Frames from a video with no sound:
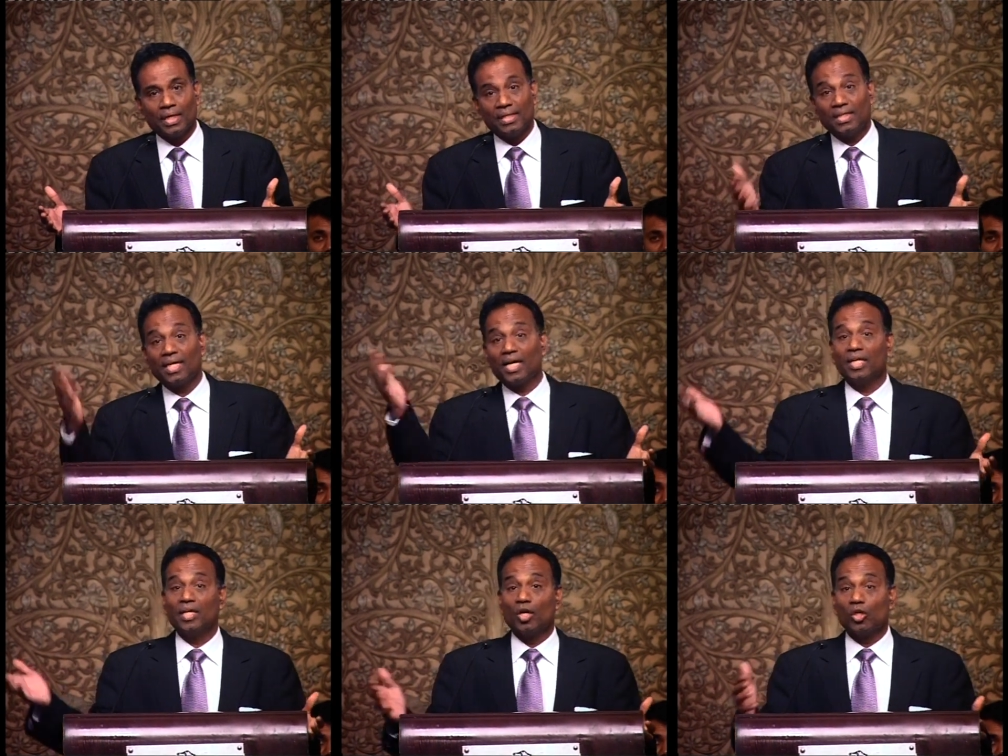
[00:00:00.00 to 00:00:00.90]
And then
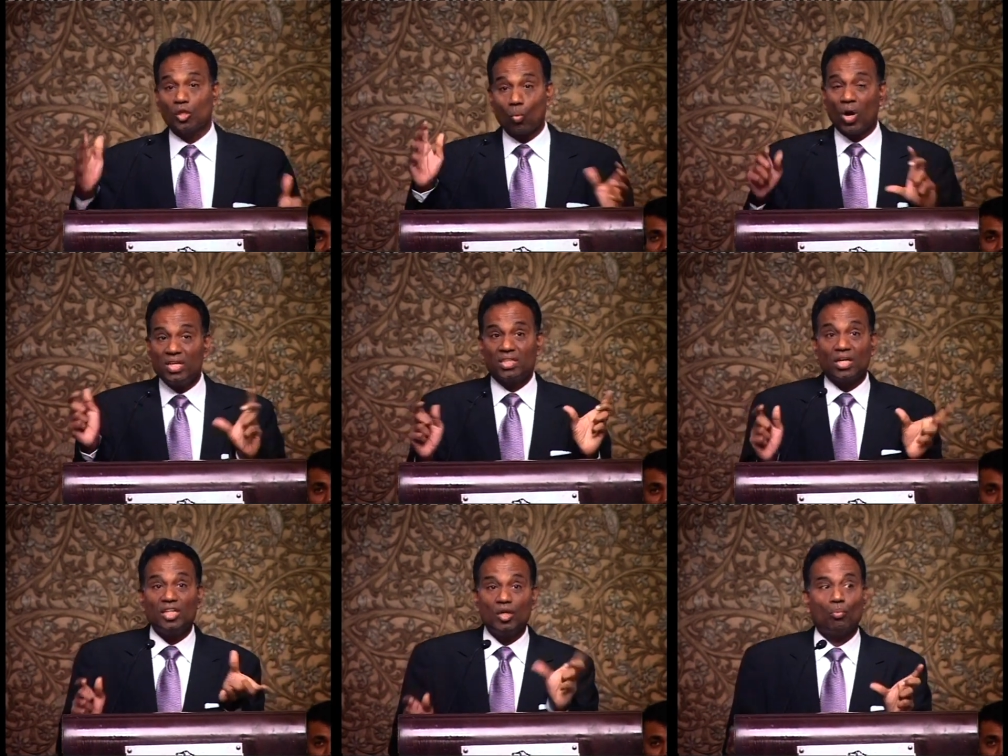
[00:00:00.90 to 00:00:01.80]
I the one
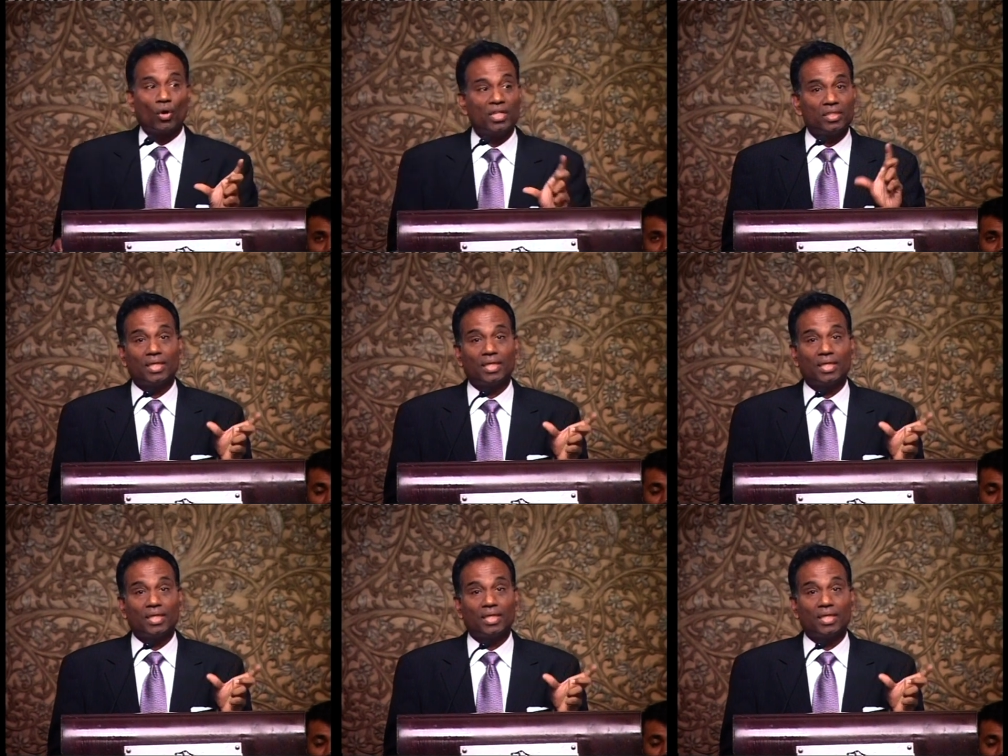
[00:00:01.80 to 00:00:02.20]
turning point